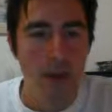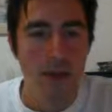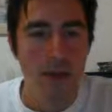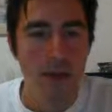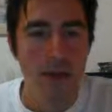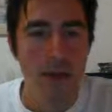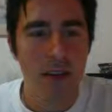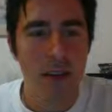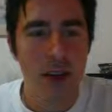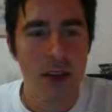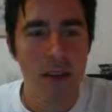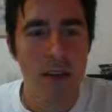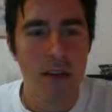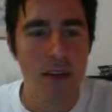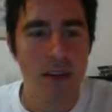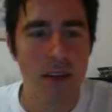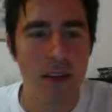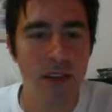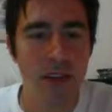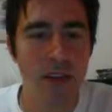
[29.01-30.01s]
This kind of
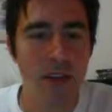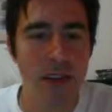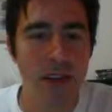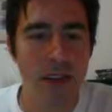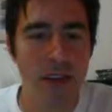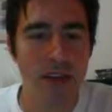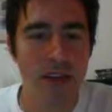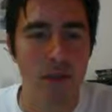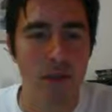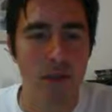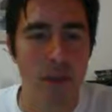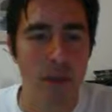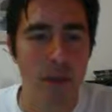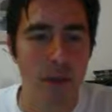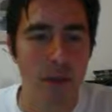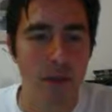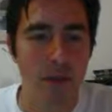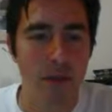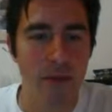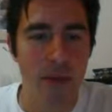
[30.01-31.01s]
prevents the natural
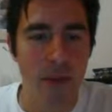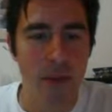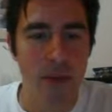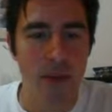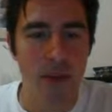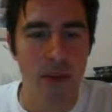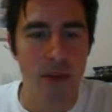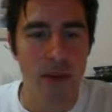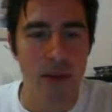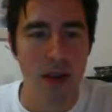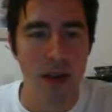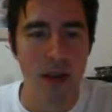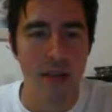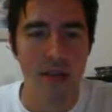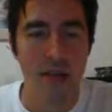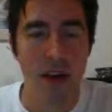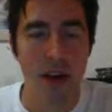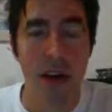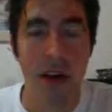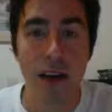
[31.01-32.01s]
development of my bishop to
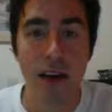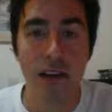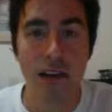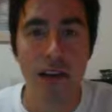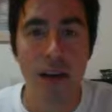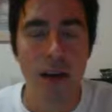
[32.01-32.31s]
f5,